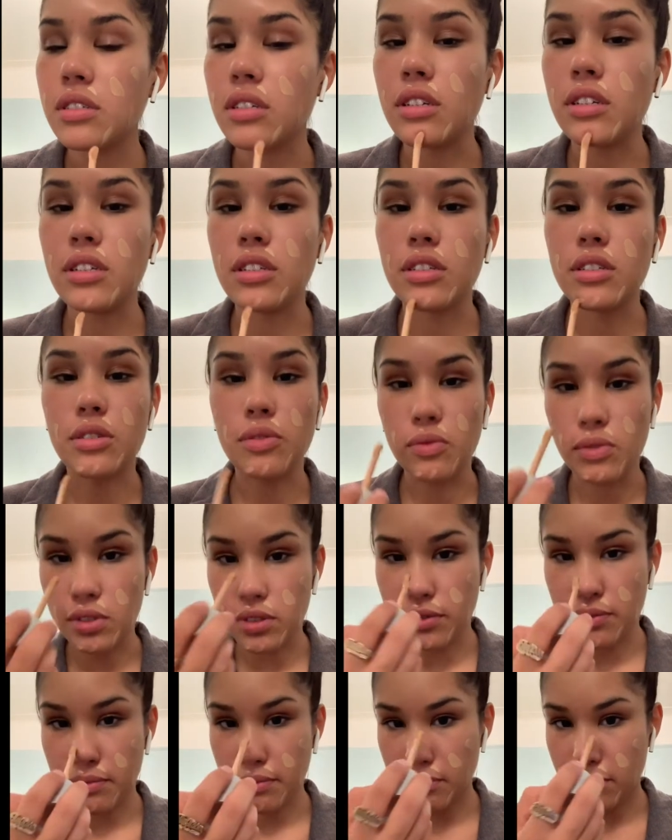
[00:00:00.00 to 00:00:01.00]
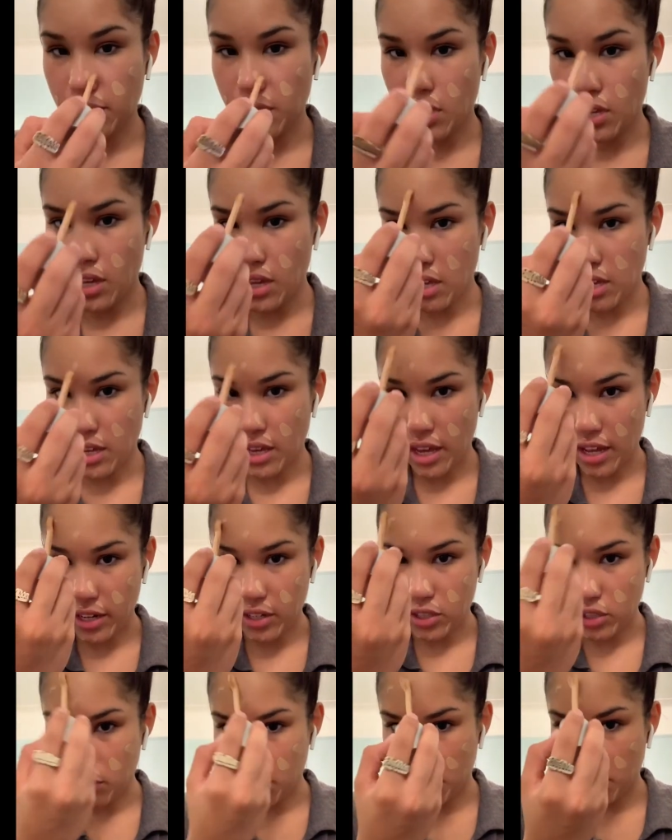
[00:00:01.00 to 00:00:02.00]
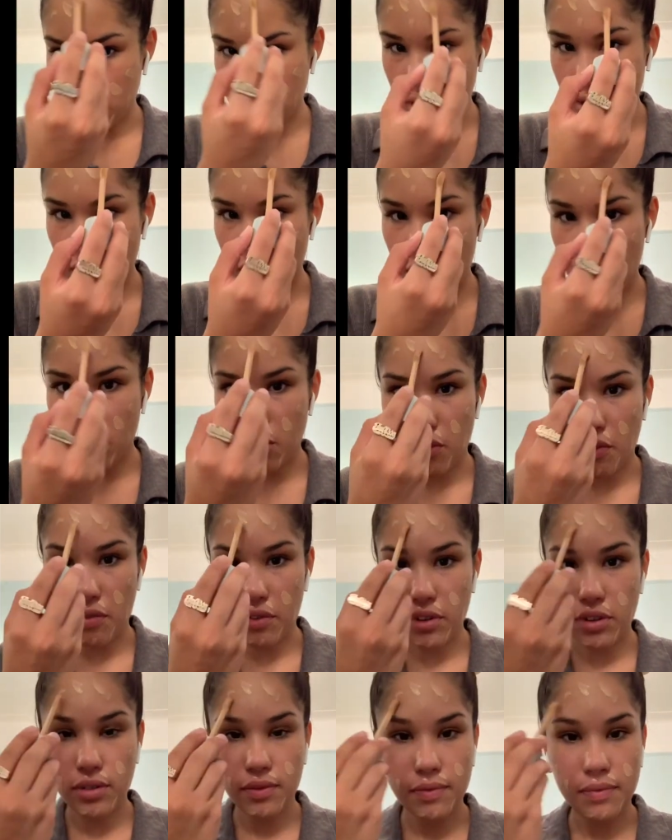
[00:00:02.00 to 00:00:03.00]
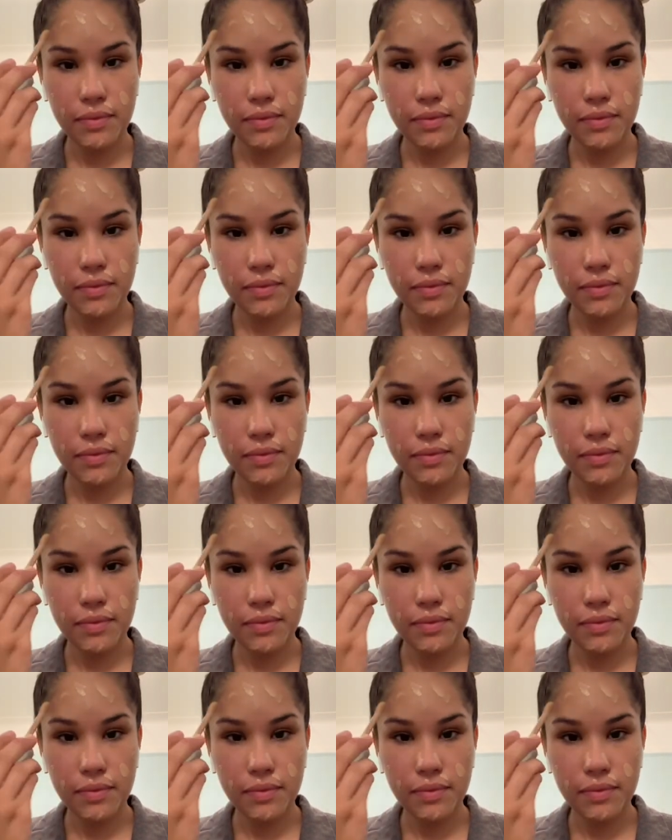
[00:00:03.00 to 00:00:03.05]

You just wanna kind of just put it all over.